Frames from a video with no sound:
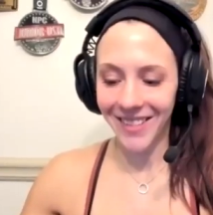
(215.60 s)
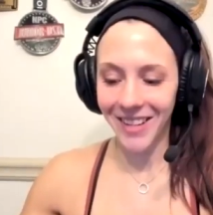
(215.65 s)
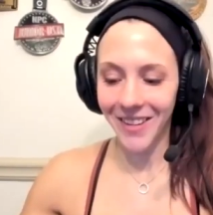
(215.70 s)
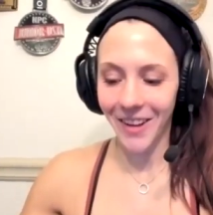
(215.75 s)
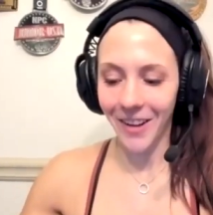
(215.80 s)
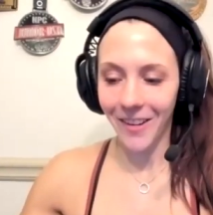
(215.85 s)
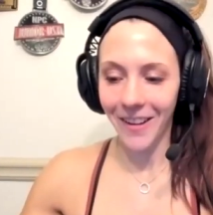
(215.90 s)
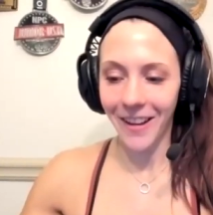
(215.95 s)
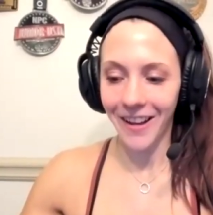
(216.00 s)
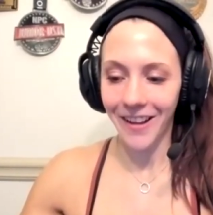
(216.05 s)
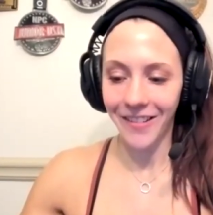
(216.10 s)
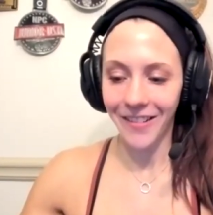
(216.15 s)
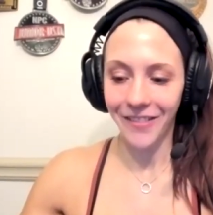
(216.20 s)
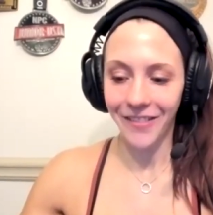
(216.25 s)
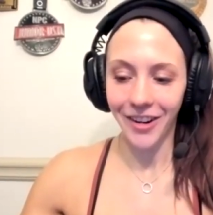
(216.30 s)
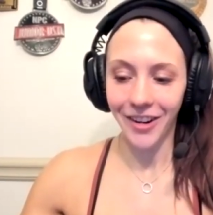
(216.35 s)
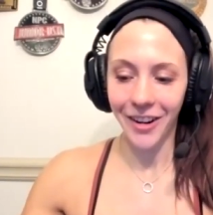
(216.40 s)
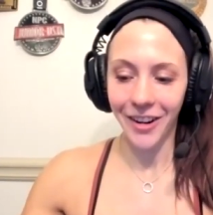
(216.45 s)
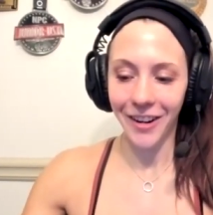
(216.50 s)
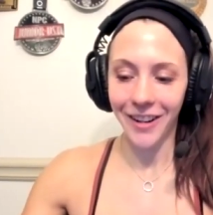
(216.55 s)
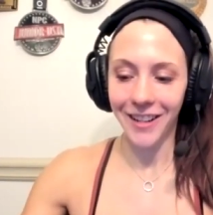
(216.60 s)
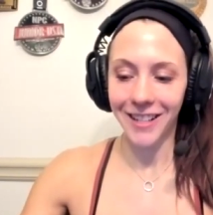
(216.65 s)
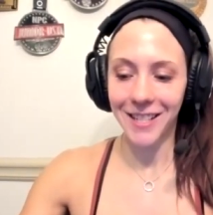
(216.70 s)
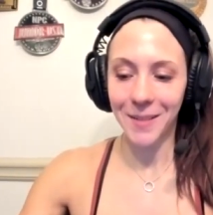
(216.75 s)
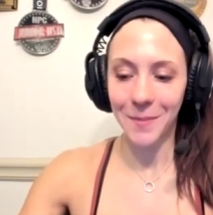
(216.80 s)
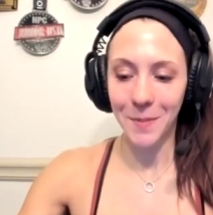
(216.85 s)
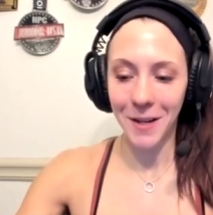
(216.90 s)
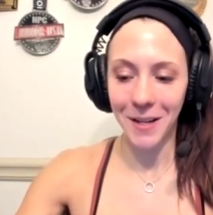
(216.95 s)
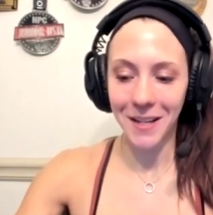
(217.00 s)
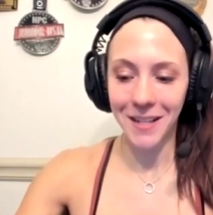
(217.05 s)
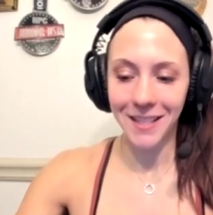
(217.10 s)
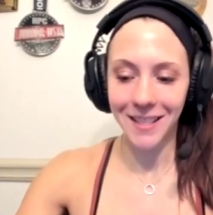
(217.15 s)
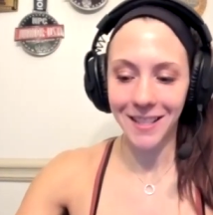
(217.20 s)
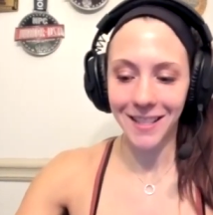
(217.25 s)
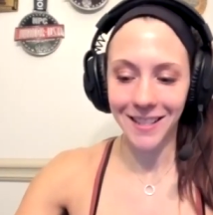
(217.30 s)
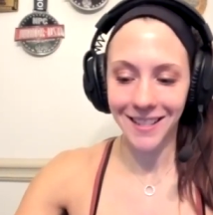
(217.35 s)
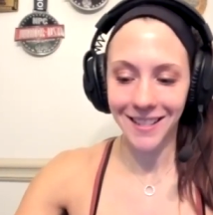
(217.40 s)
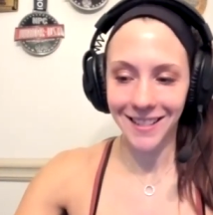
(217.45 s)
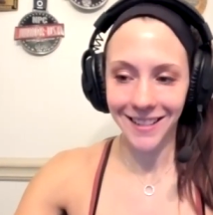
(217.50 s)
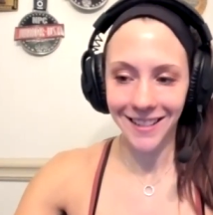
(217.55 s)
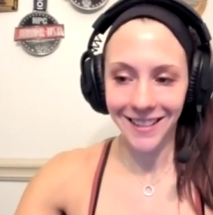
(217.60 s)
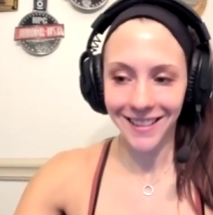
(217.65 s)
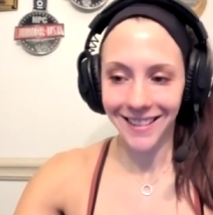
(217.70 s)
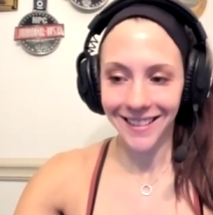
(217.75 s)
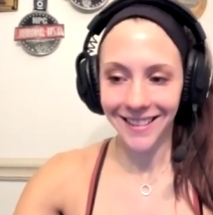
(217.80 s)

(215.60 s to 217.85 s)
We all have our experiences. But I put a lot of